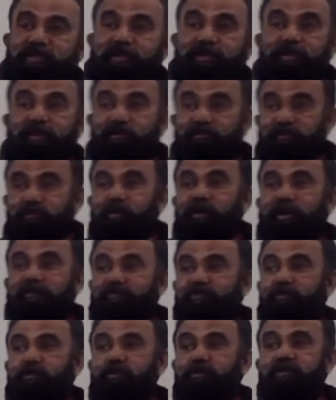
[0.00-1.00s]
Now, if you have
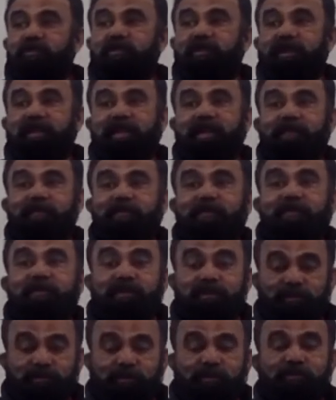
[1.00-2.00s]
to do the lab
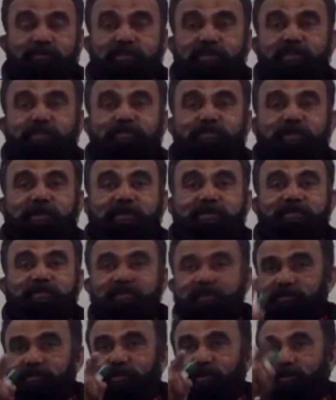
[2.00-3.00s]
on these springs,
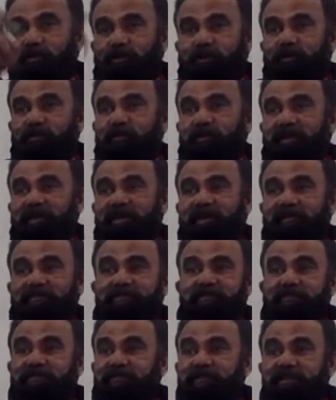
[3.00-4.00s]
they all will have
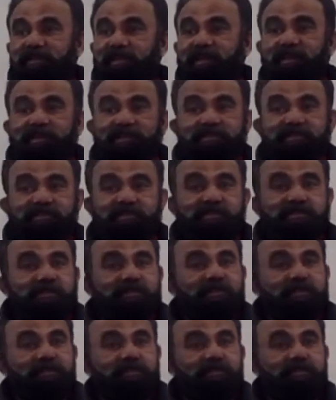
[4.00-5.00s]
different Ks.
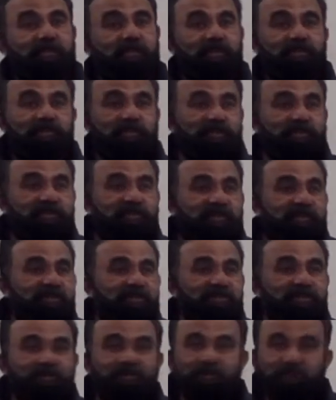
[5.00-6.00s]
So everyone's answer
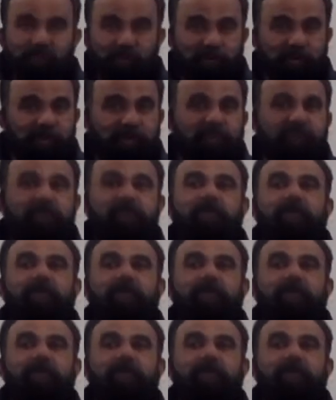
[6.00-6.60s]
is going to be different.